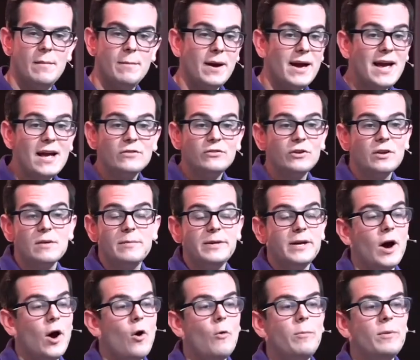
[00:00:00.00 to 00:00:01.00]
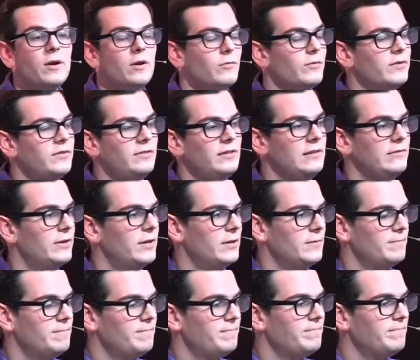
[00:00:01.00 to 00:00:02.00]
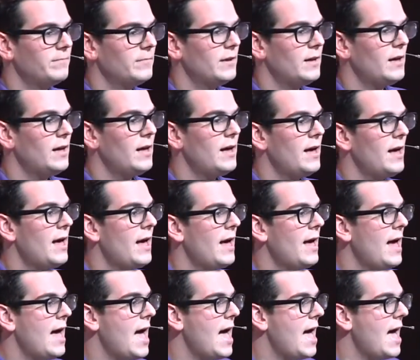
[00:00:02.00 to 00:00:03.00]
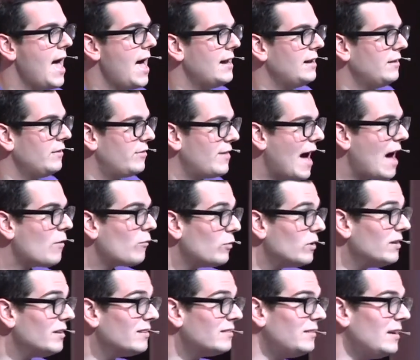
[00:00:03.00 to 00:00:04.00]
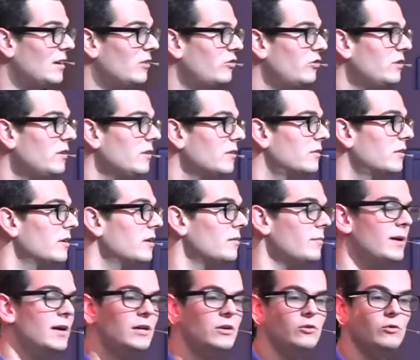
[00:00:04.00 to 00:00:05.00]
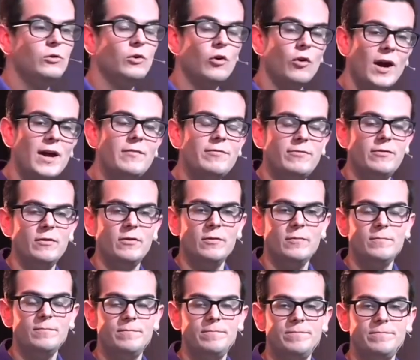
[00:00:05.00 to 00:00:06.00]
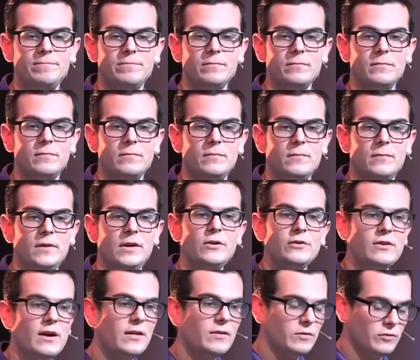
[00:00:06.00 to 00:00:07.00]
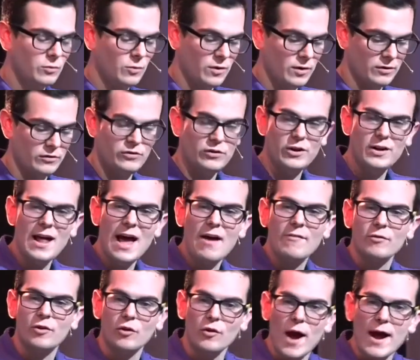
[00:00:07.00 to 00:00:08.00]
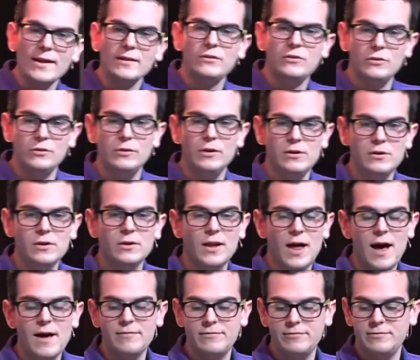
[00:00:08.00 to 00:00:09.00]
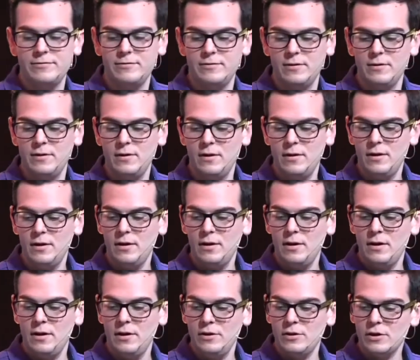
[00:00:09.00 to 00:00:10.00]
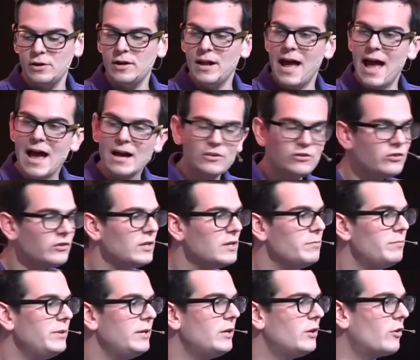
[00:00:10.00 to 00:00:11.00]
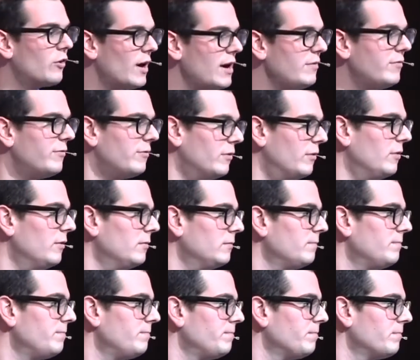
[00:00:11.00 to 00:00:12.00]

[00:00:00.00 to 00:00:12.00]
And my hands are going to be open to receive it. And that realization is going to make you grateful. Here's how this works. You're going to have gratitude in your life. You're going to actually be grateful.